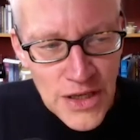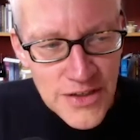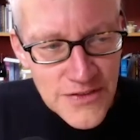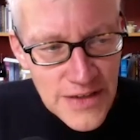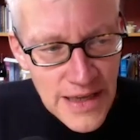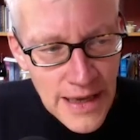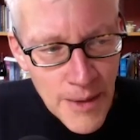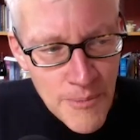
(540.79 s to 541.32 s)

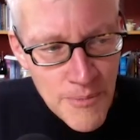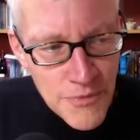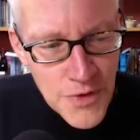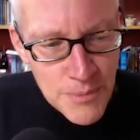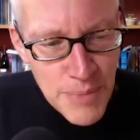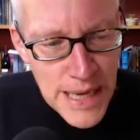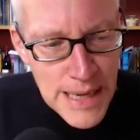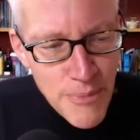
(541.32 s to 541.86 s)
that
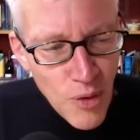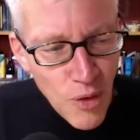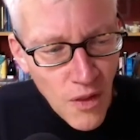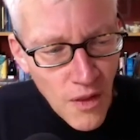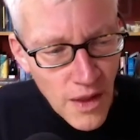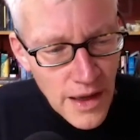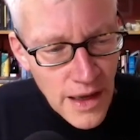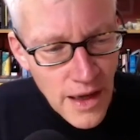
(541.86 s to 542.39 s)
the
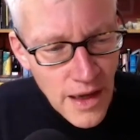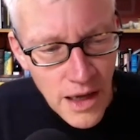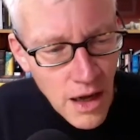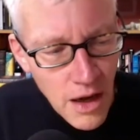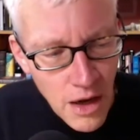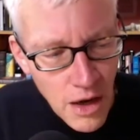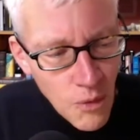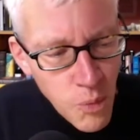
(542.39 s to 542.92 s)
people
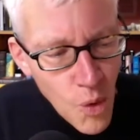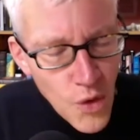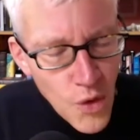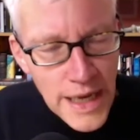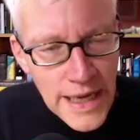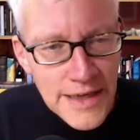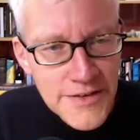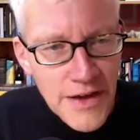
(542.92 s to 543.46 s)
are
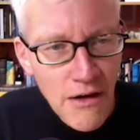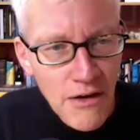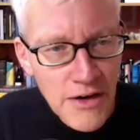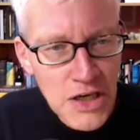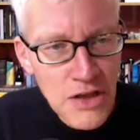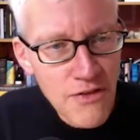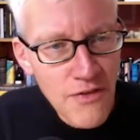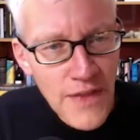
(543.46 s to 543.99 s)
walking in
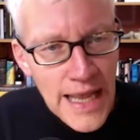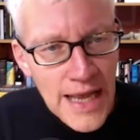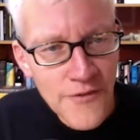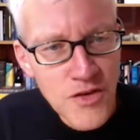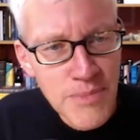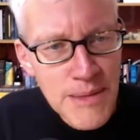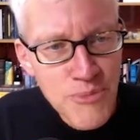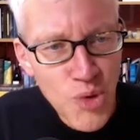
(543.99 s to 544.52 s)
darkness and they
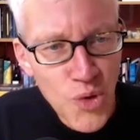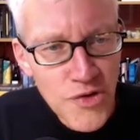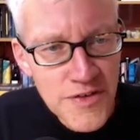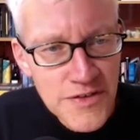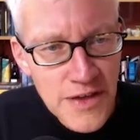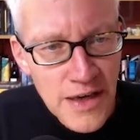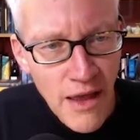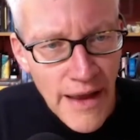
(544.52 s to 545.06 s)
have to be brought
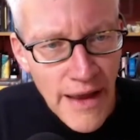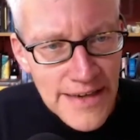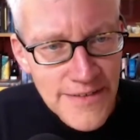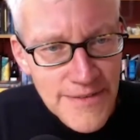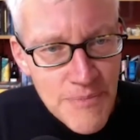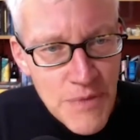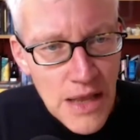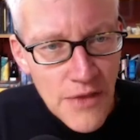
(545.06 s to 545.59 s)
into light,
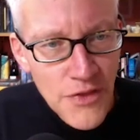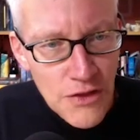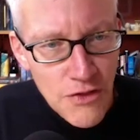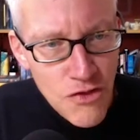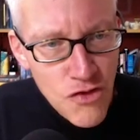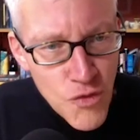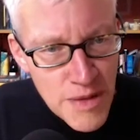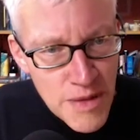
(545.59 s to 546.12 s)

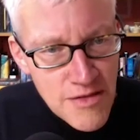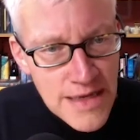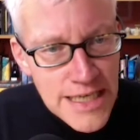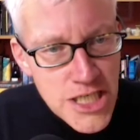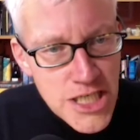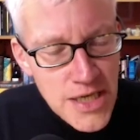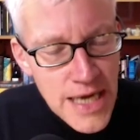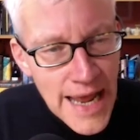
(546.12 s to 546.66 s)
that
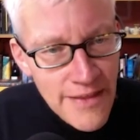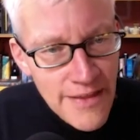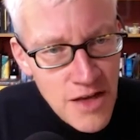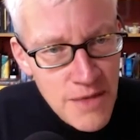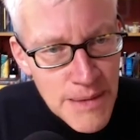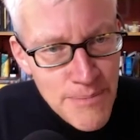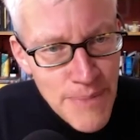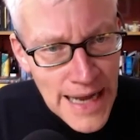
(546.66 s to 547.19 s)
superstition has
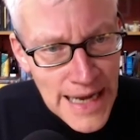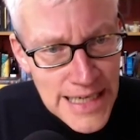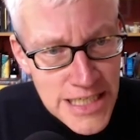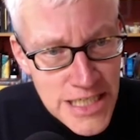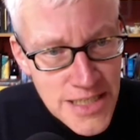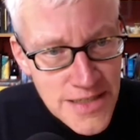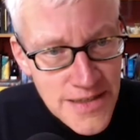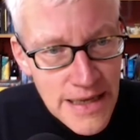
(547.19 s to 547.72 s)
to be
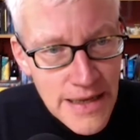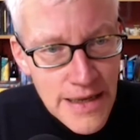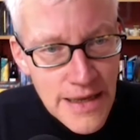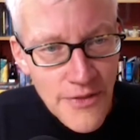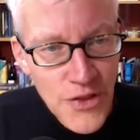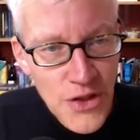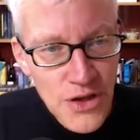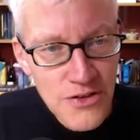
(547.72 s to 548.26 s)
banished,
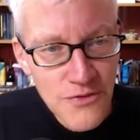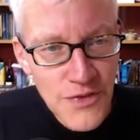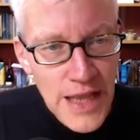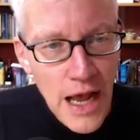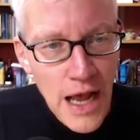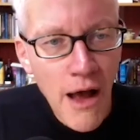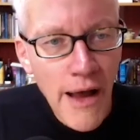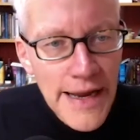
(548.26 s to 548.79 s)
that
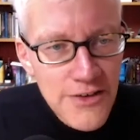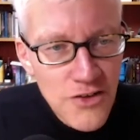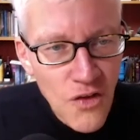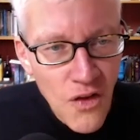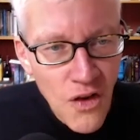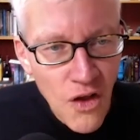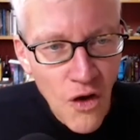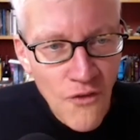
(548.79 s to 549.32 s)
the
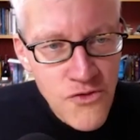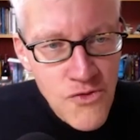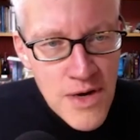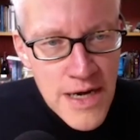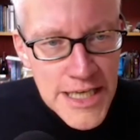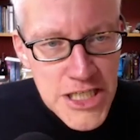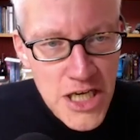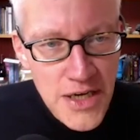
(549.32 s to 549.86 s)
idol of
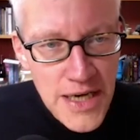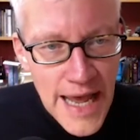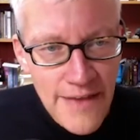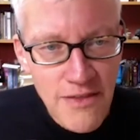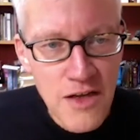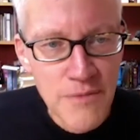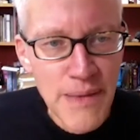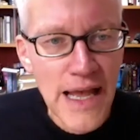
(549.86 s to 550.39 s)
religion
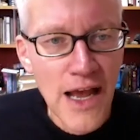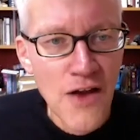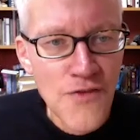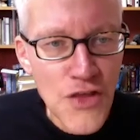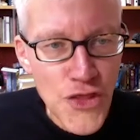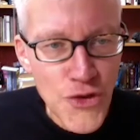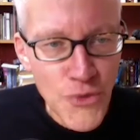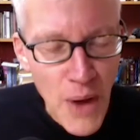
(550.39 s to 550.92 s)
has to be
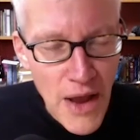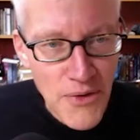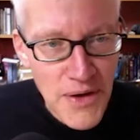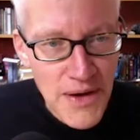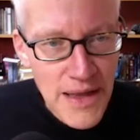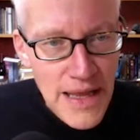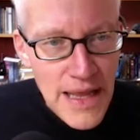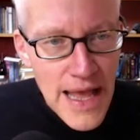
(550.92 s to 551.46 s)

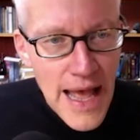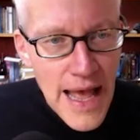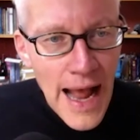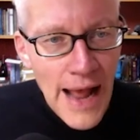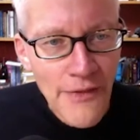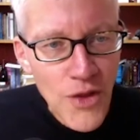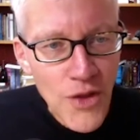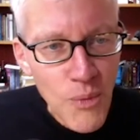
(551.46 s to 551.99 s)
overthrown.
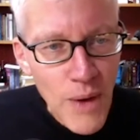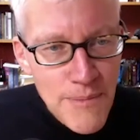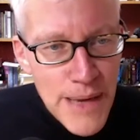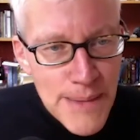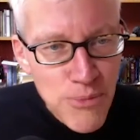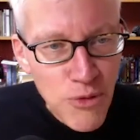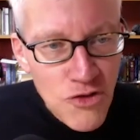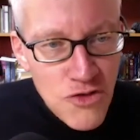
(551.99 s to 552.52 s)
And that when
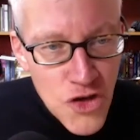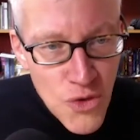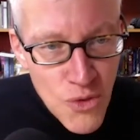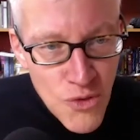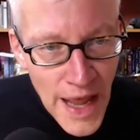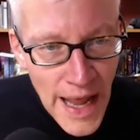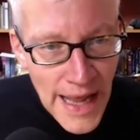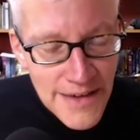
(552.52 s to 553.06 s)
people
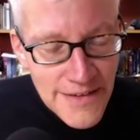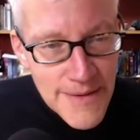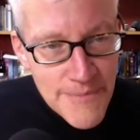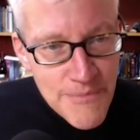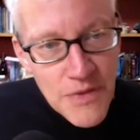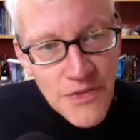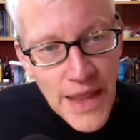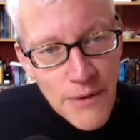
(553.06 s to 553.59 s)
do that,
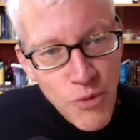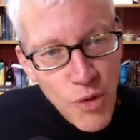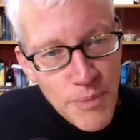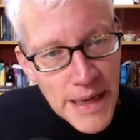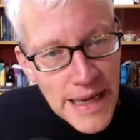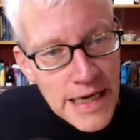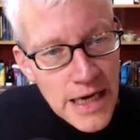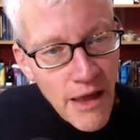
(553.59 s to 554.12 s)
they will
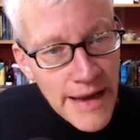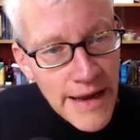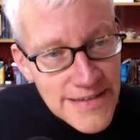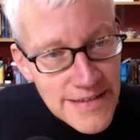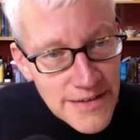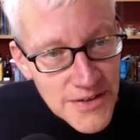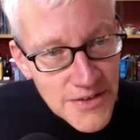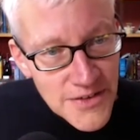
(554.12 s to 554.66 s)
be
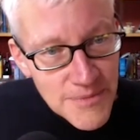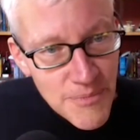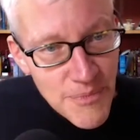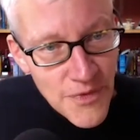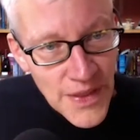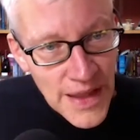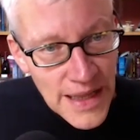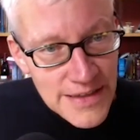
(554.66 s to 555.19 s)
enlightened,
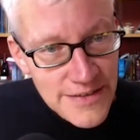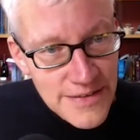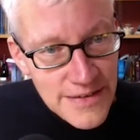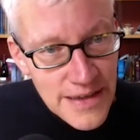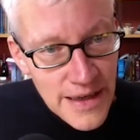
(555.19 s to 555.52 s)
that